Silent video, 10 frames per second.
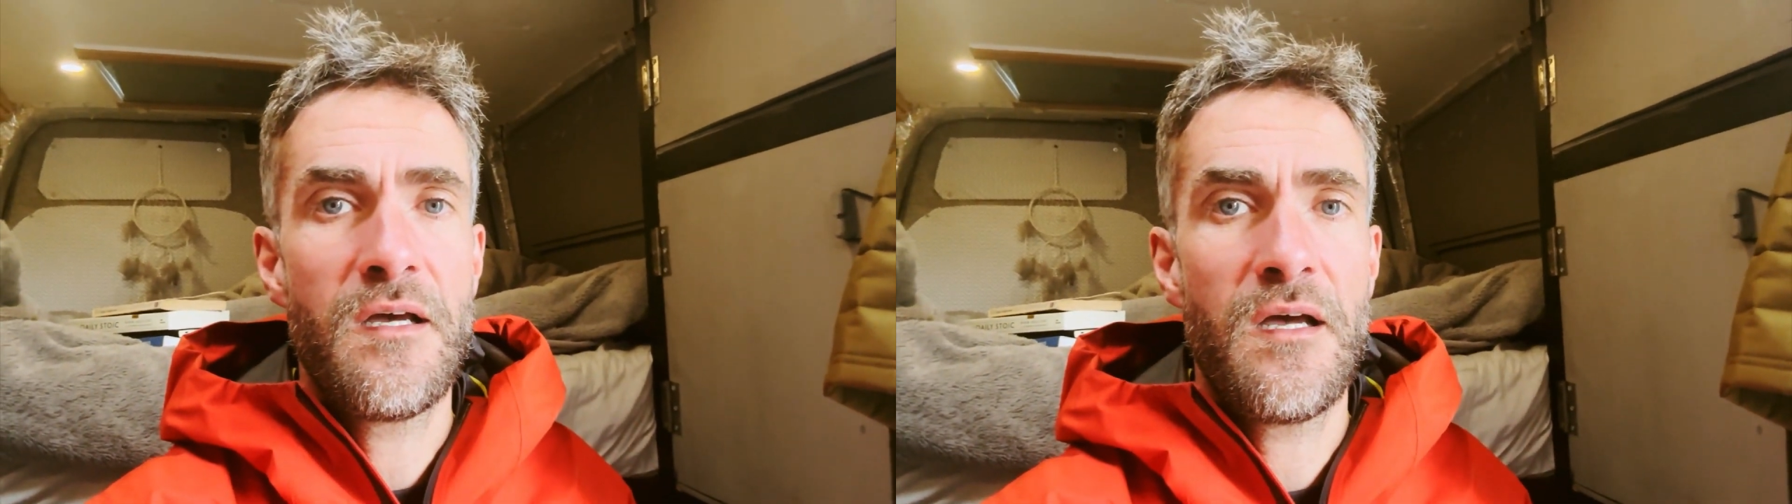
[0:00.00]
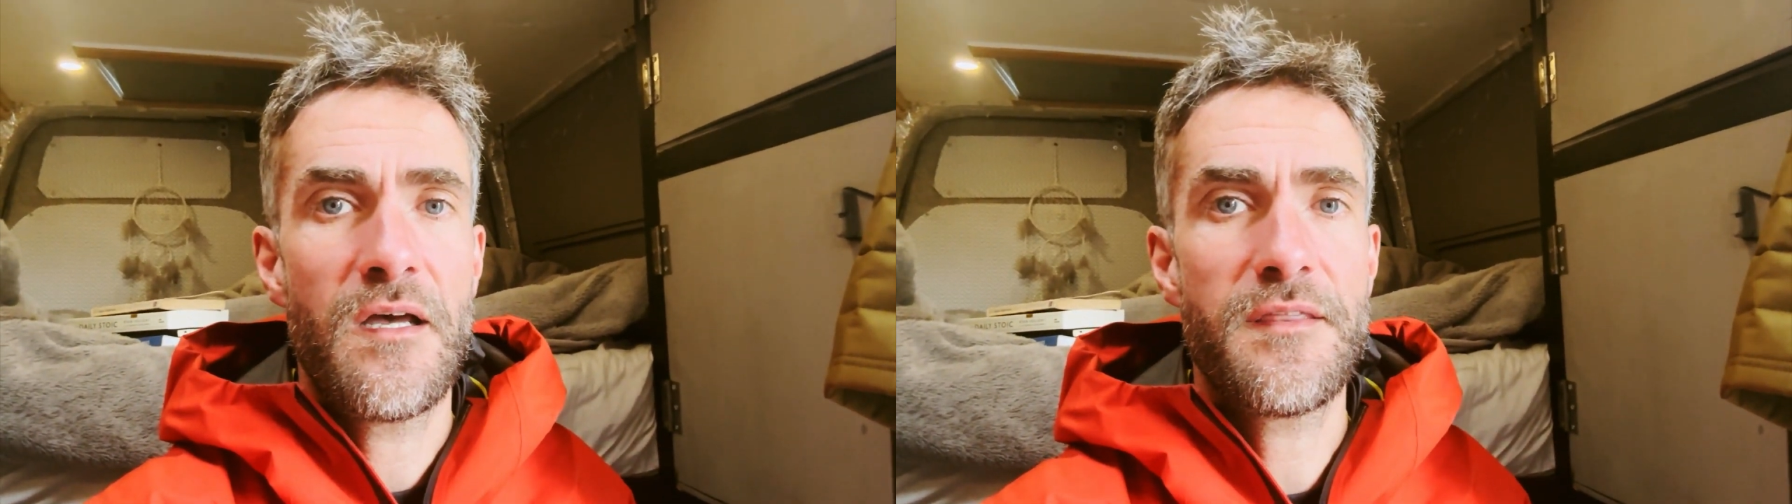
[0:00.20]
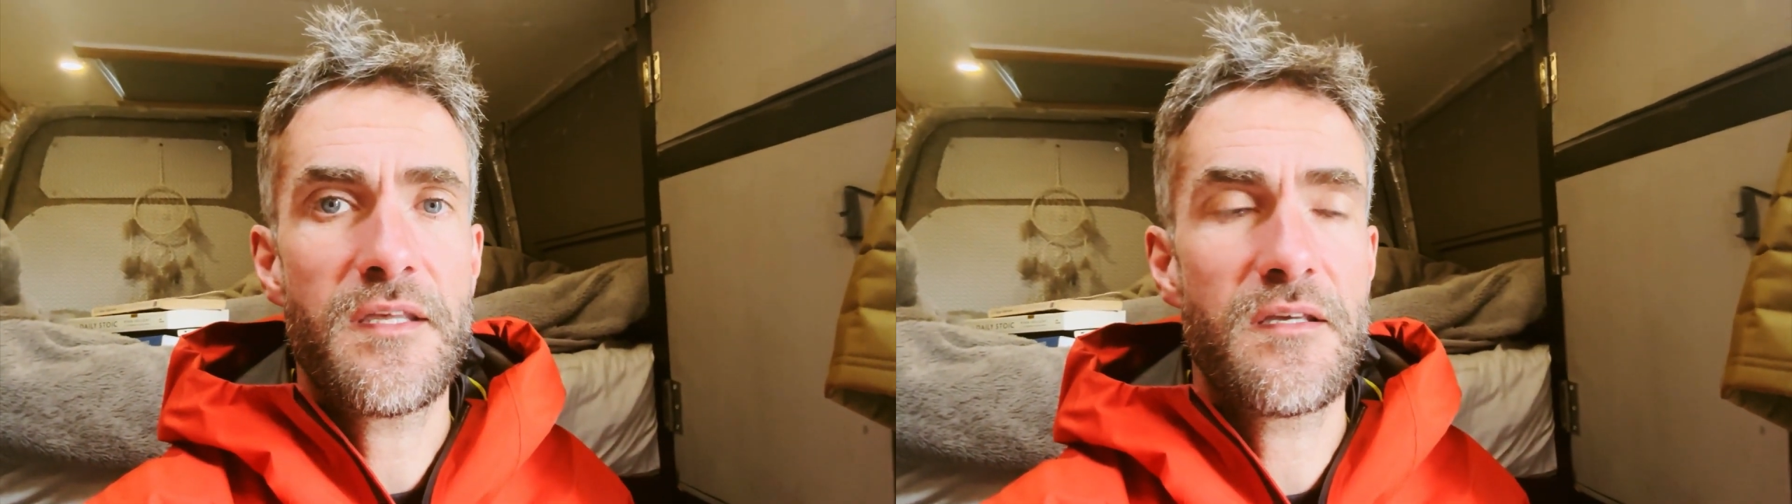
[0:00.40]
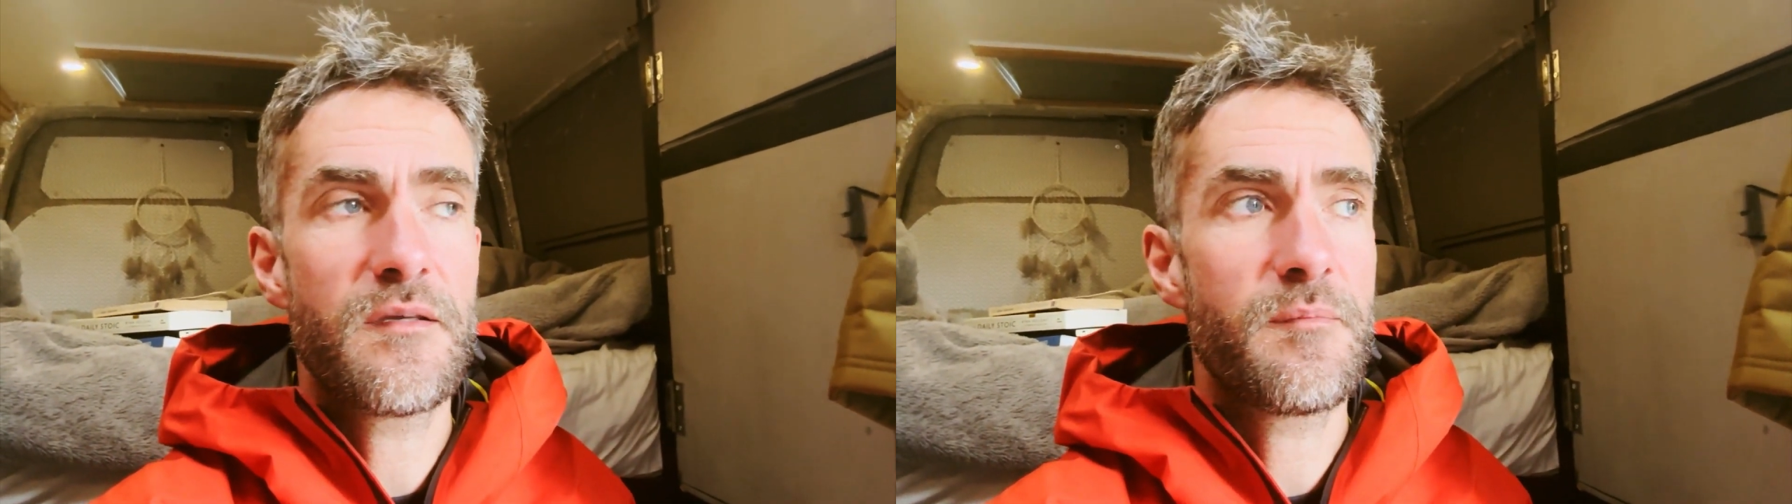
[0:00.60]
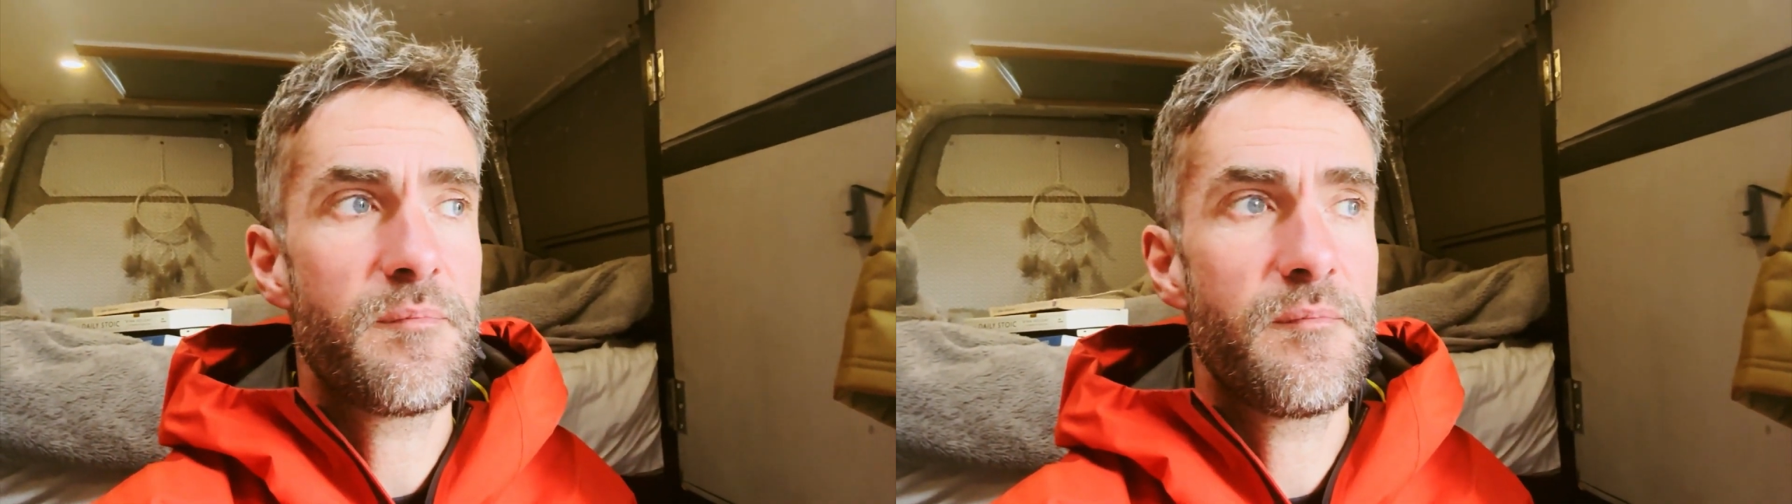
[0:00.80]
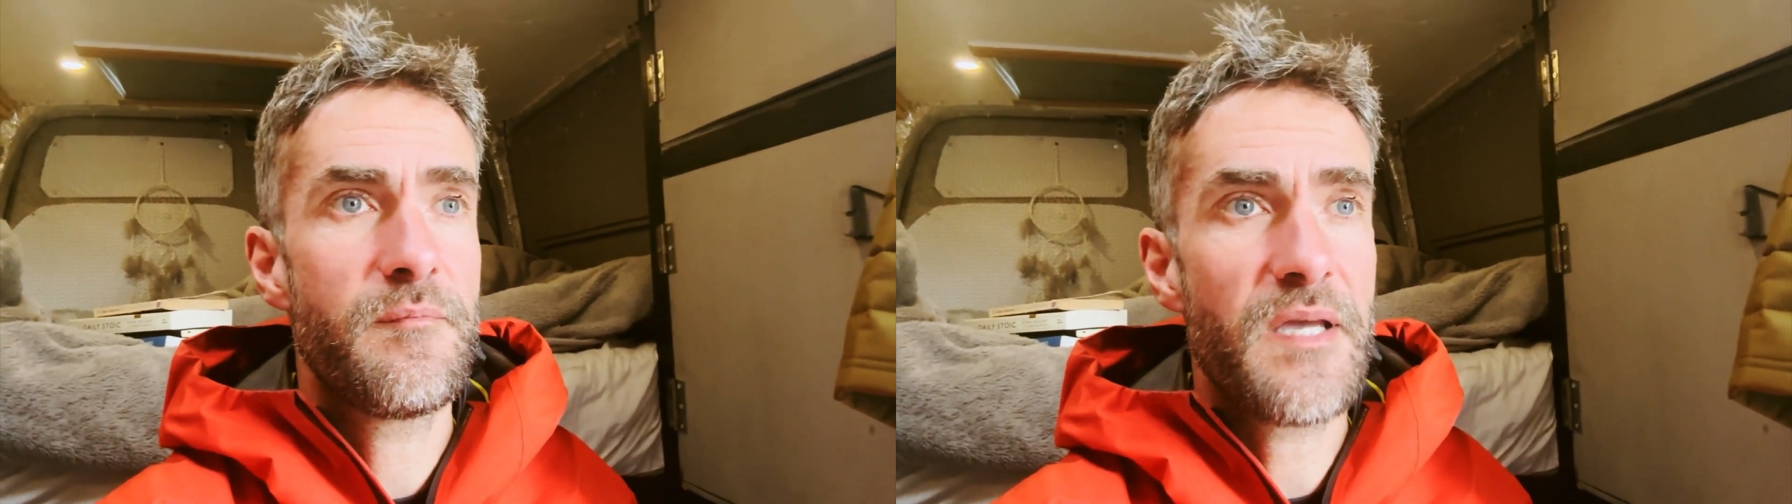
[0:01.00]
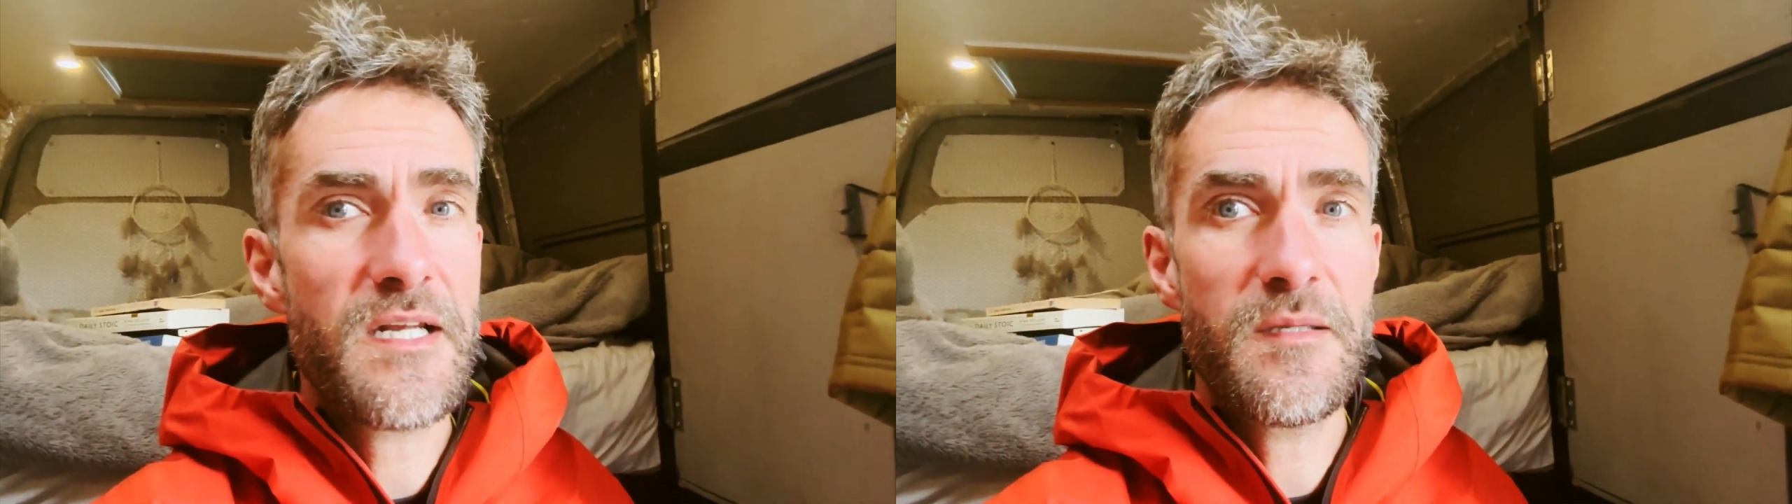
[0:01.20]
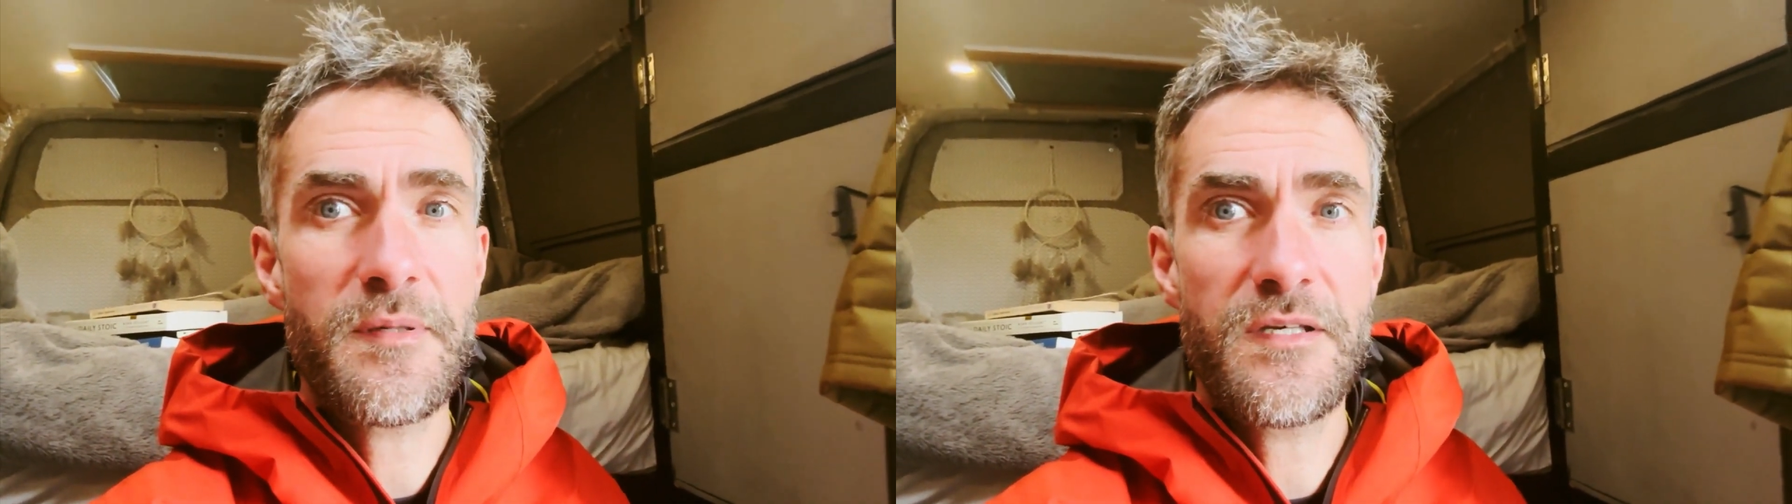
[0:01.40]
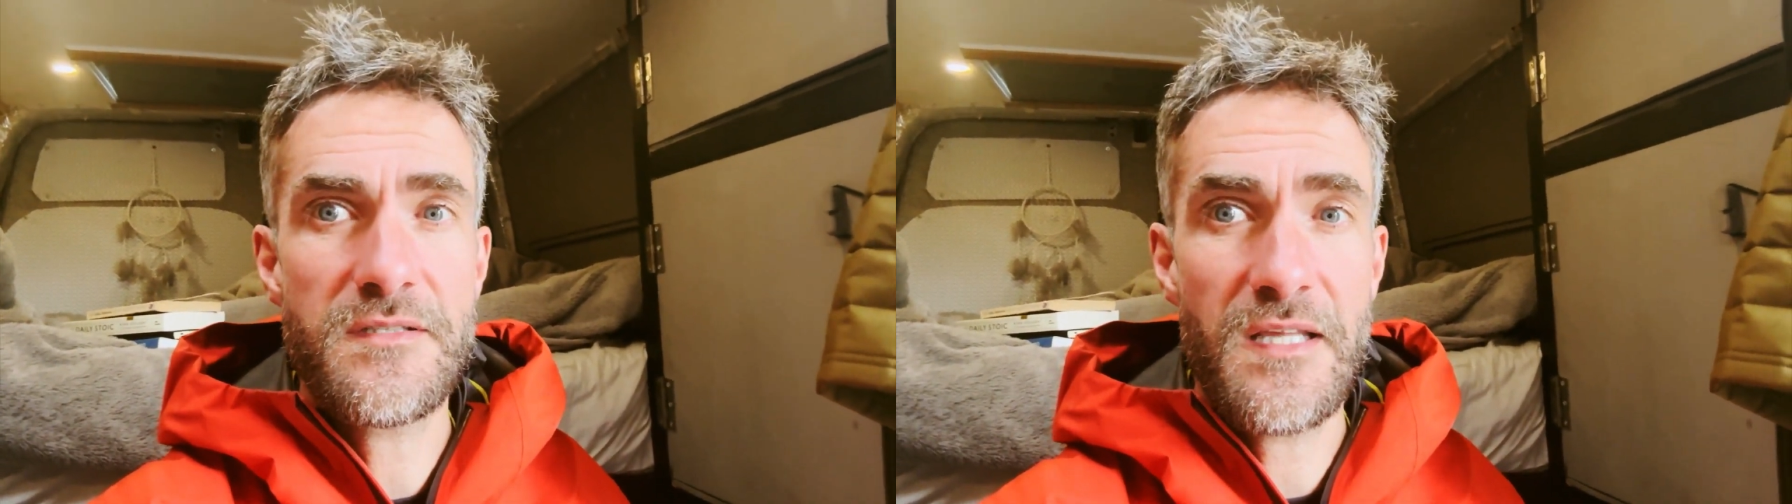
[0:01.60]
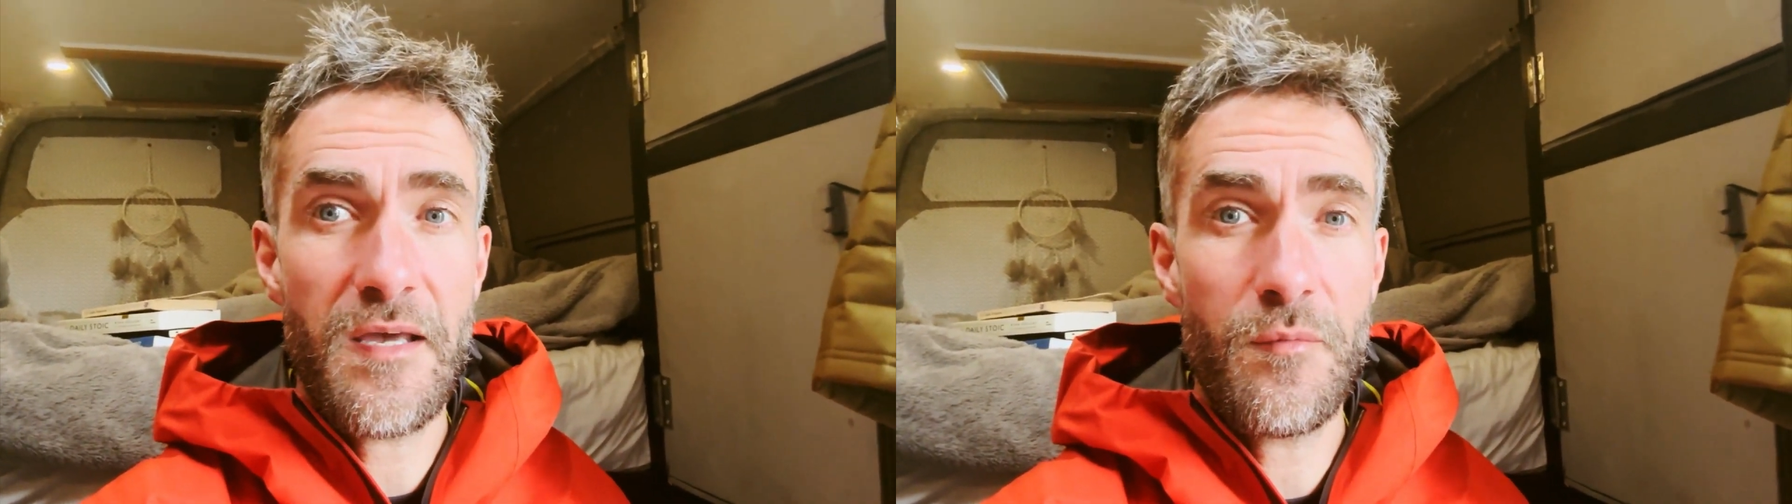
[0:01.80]
I think mainly because
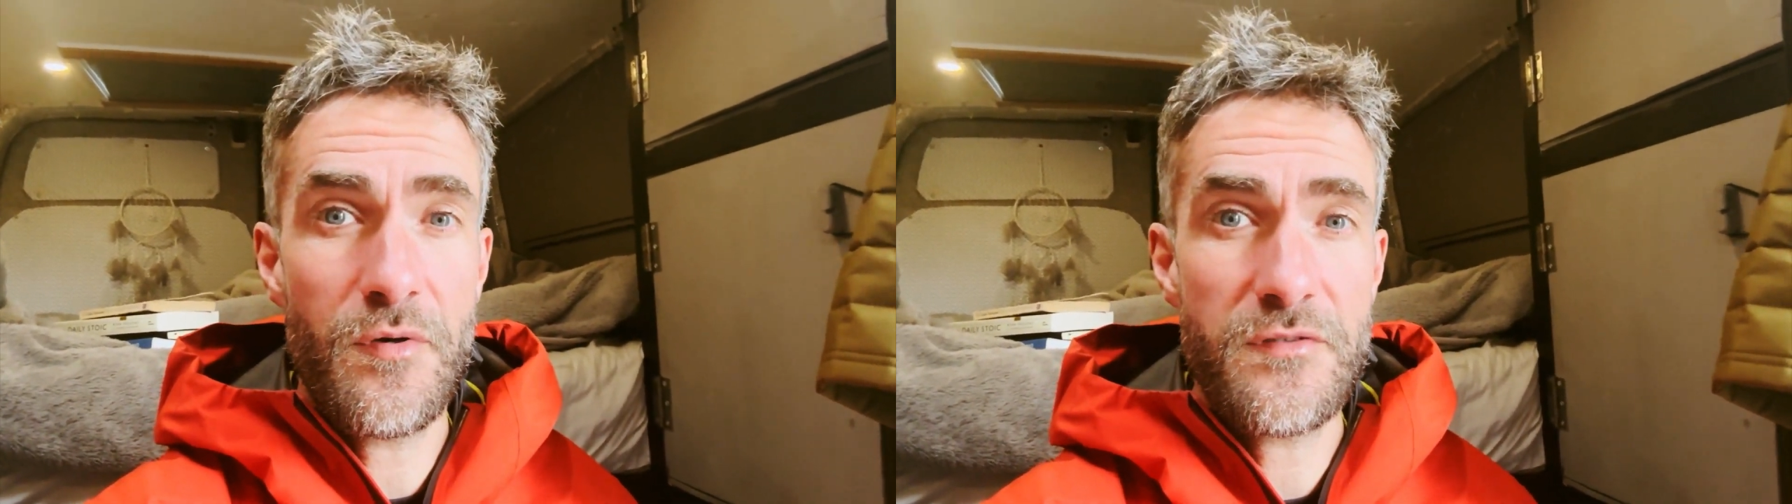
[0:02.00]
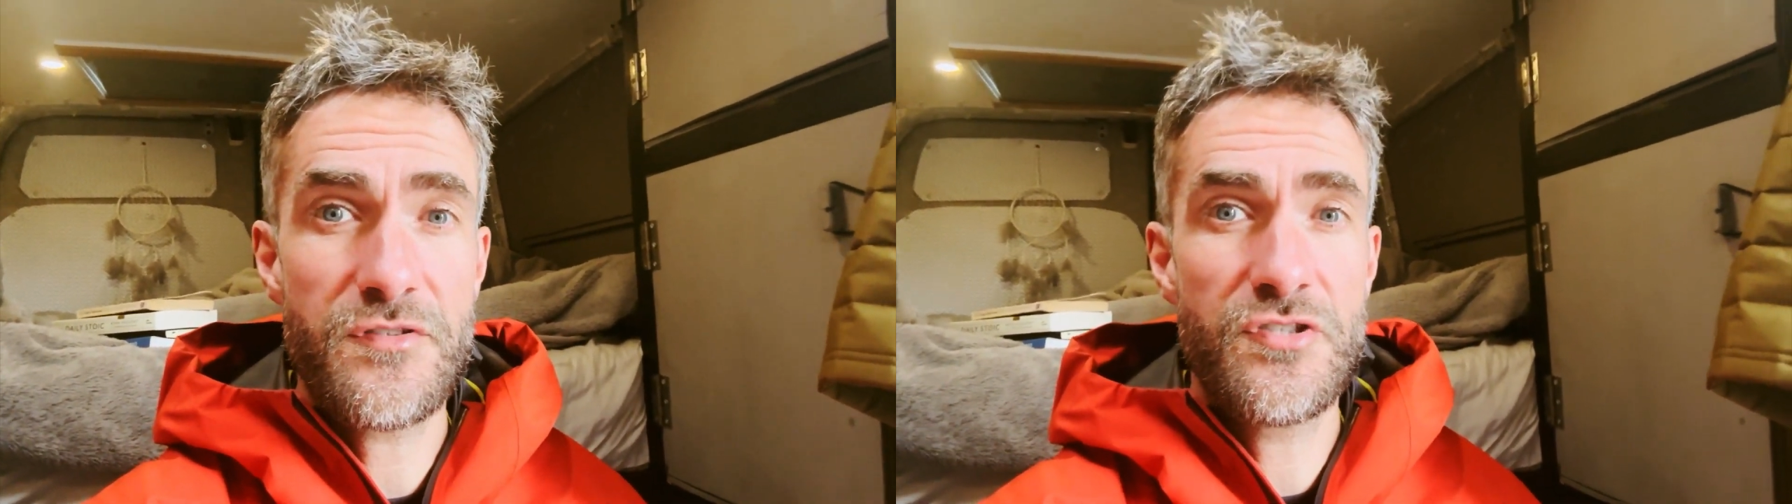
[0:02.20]
that was